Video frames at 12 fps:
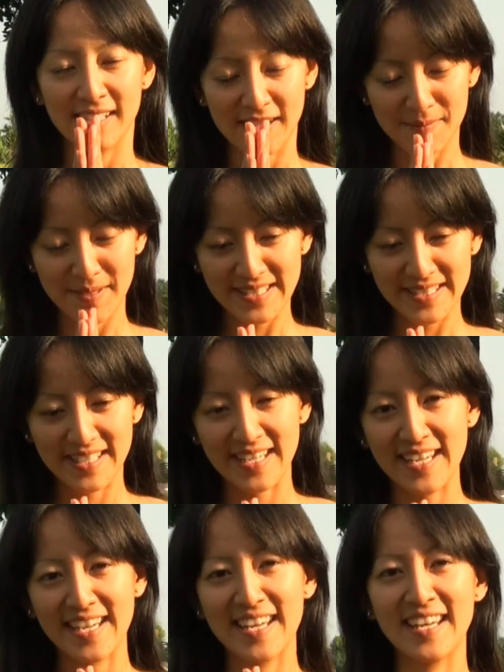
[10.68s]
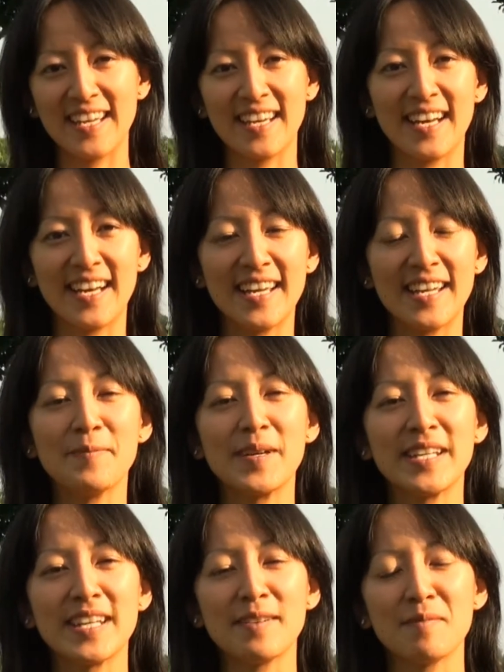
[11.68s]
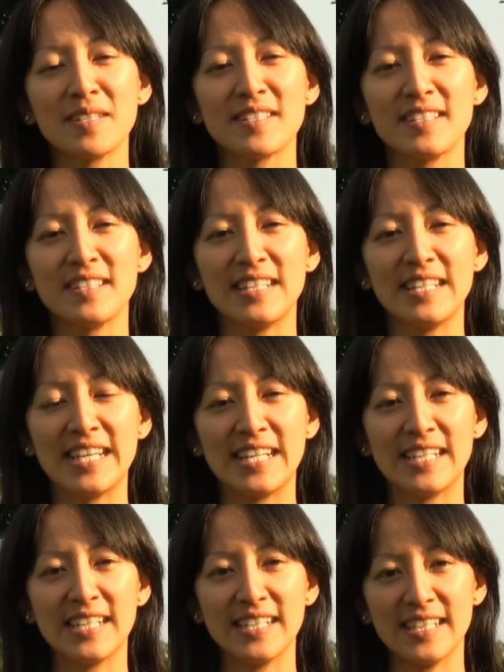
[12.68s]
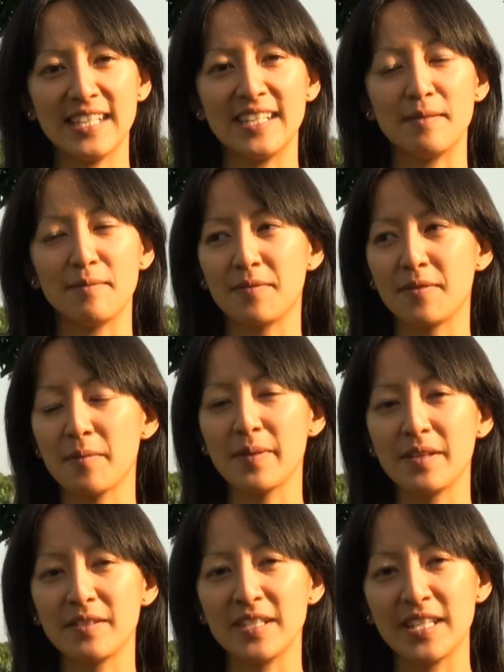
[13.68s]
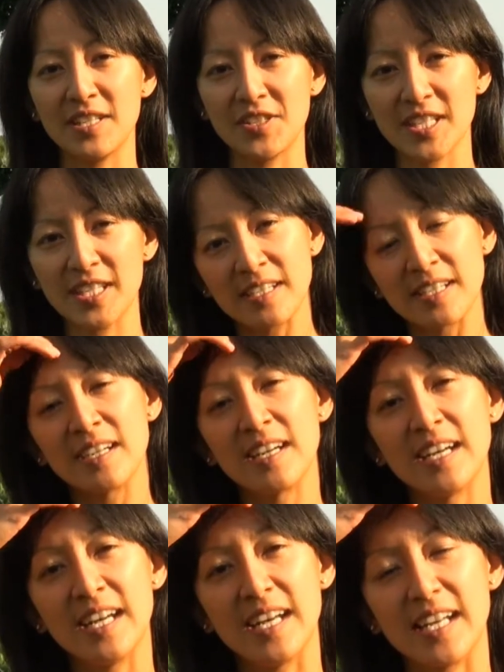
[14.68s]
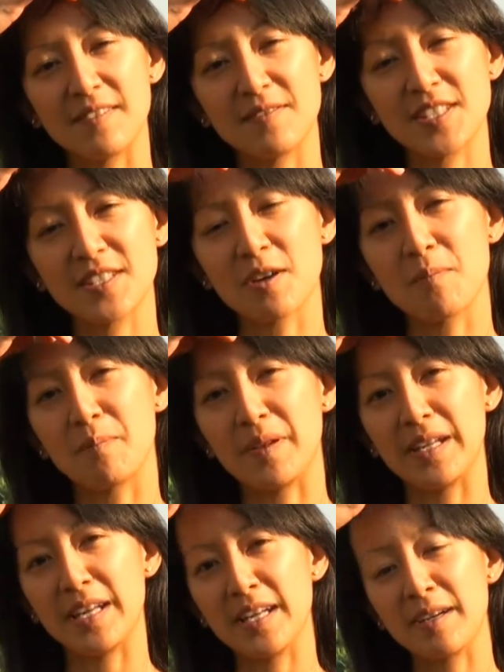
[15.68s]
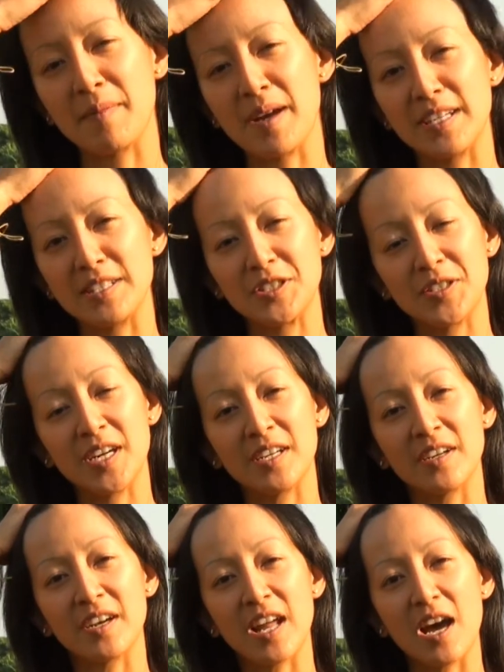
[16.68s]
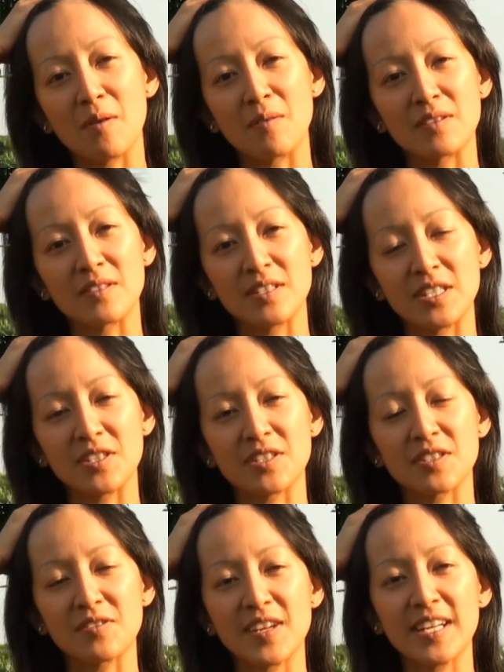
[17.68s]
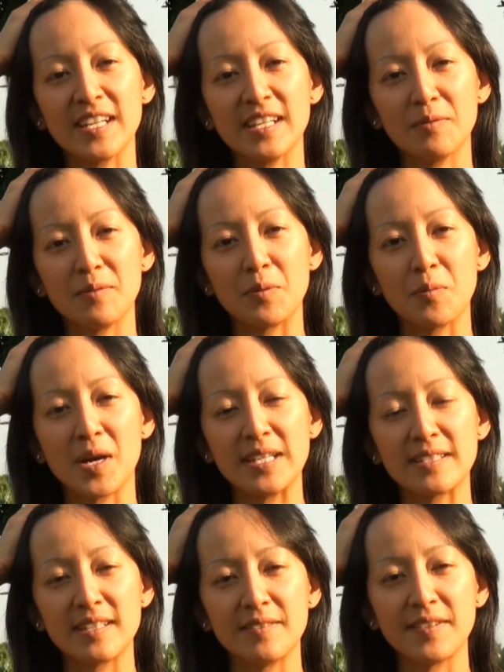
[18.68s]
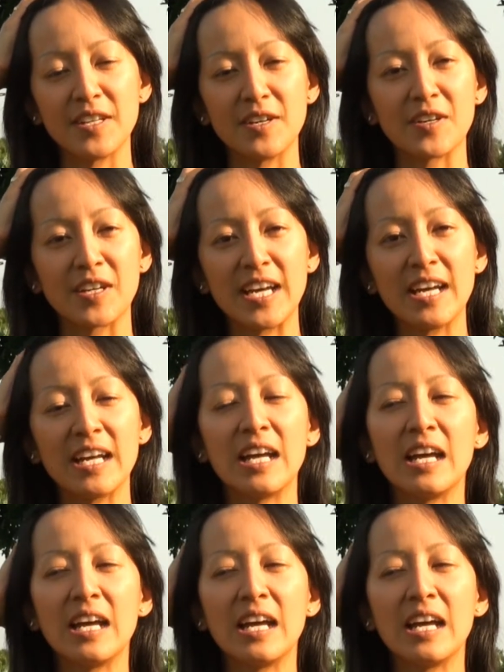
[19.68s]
Namaste. Hi, my name is Liliana. I'm from Indonesia. And I've just completed my 200 hours teacher's training with Wise Living Yoga.